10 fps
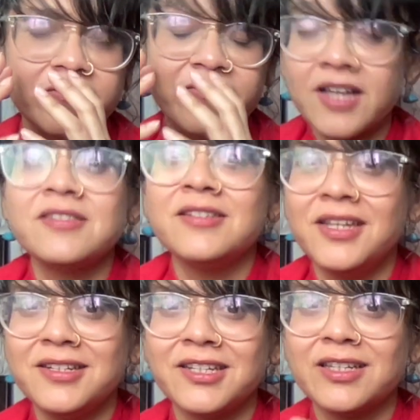
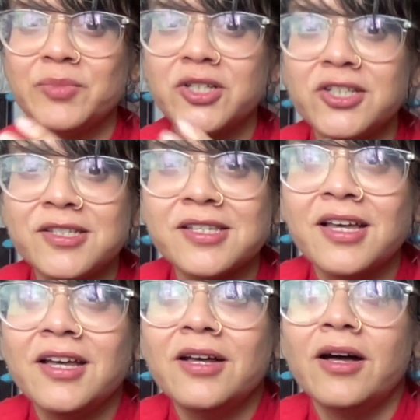fascinating because
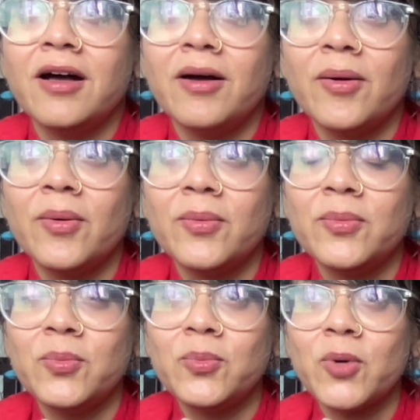
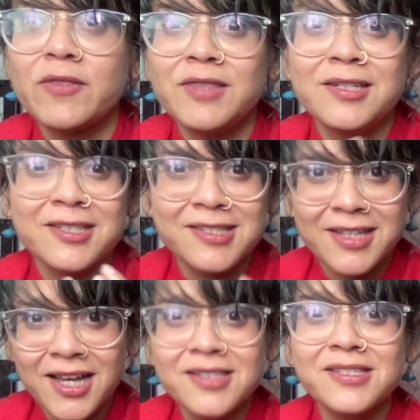what they
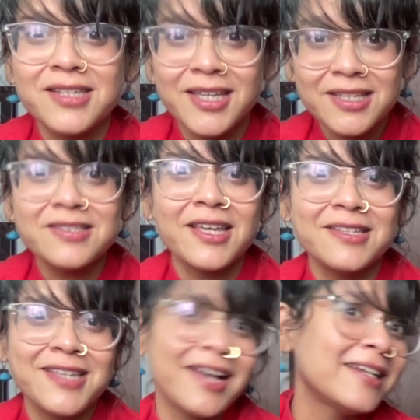discuss is
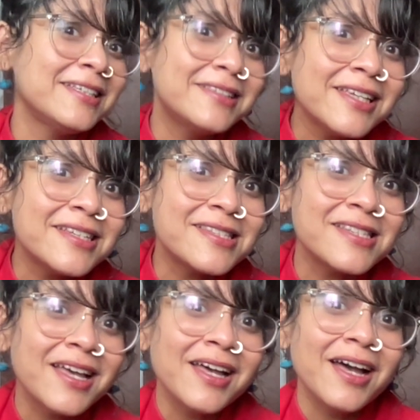exactly
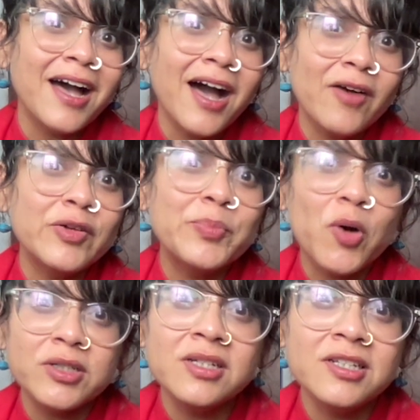this: how
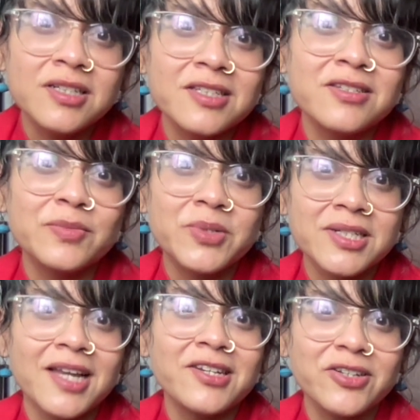important it is to
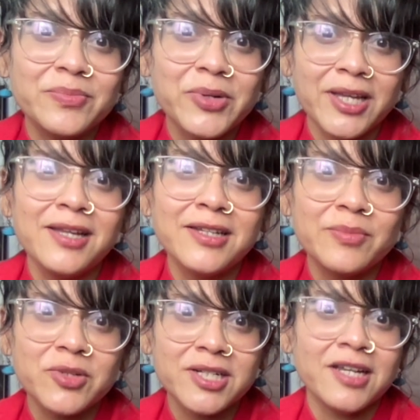protect your brain
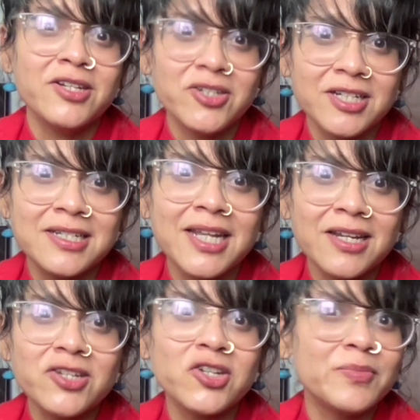and protect your
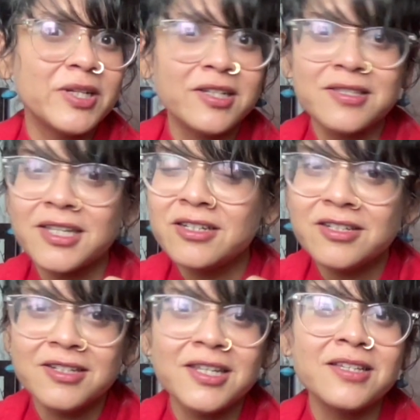attention, because in
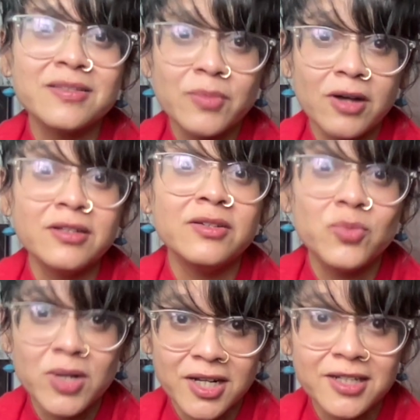today's modern
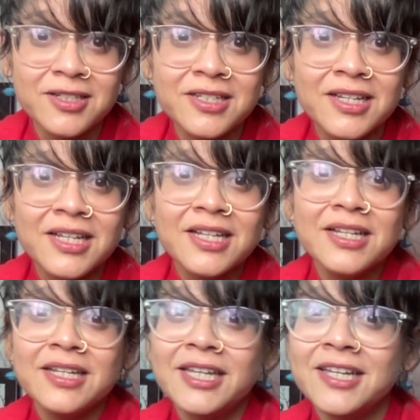world,
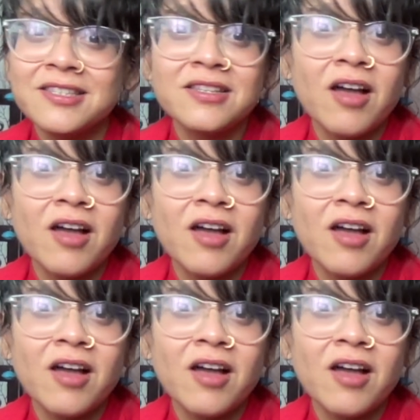it's